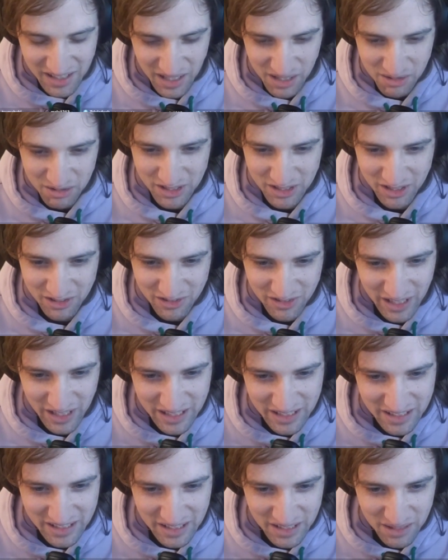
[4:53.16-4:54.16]
Taiwan John
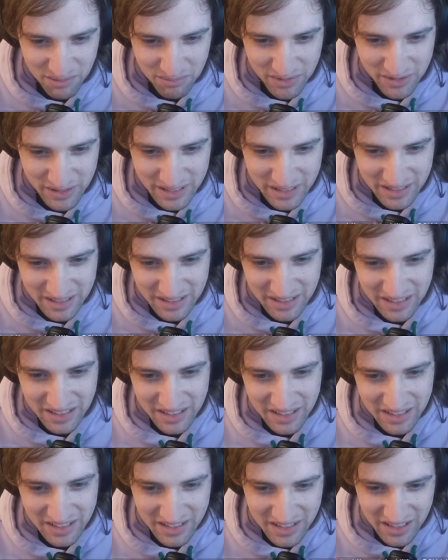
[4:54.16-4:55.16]
writing the number in
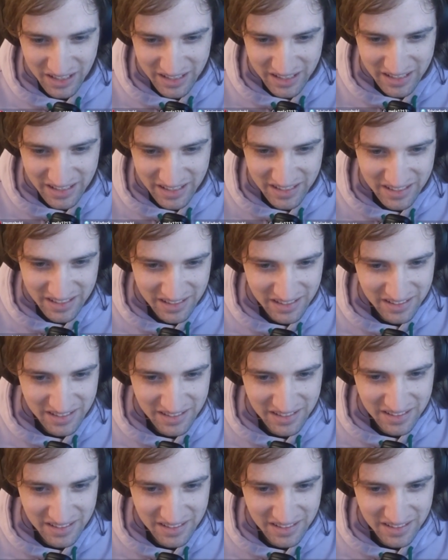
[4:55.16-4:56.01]
Chinese.